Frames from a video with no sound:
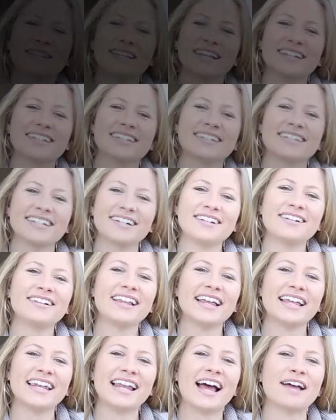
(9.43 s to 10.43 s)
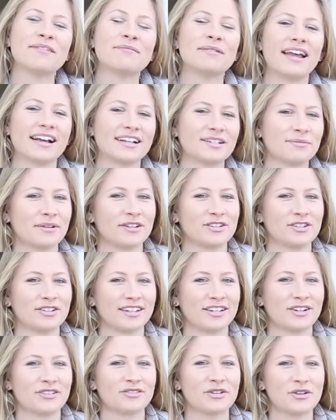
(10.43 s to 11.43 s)
Alexa Stickel, and I'm an expedition
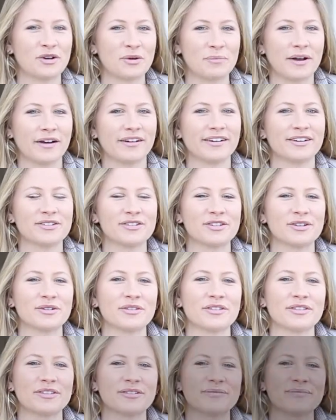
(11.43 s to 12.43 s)
leader for No Barriers Youth.